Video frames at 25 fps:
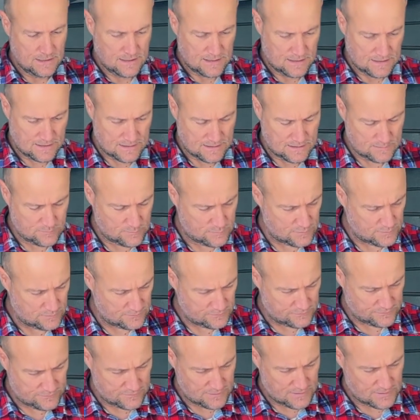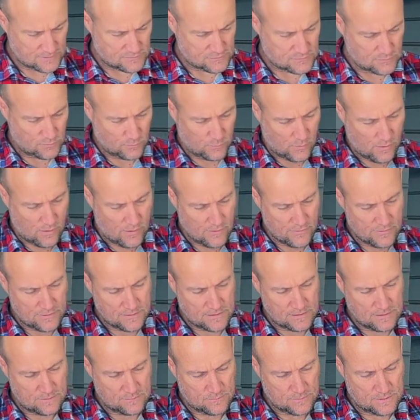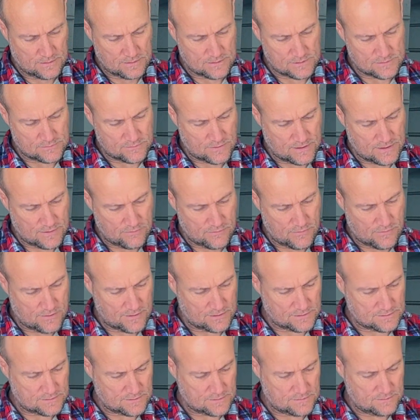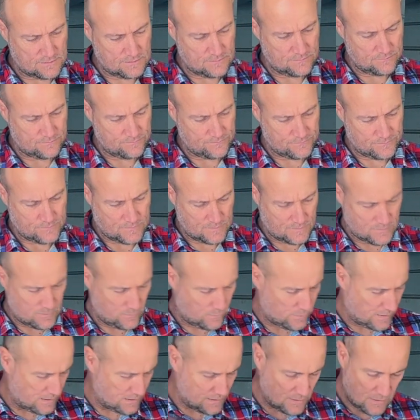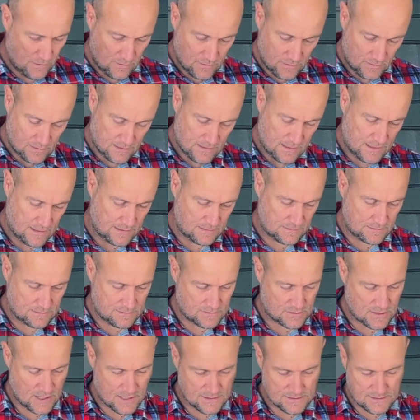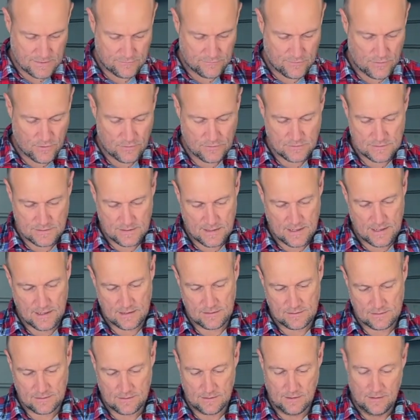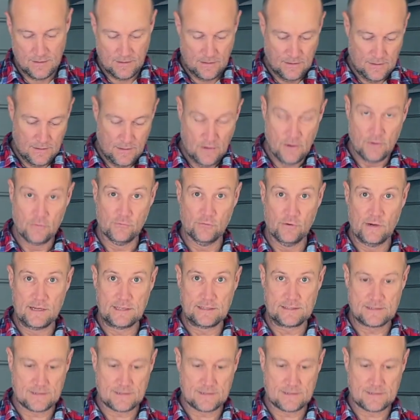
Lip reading: bit of extra wiring. We can just run everything to the one unit and charge our phones and read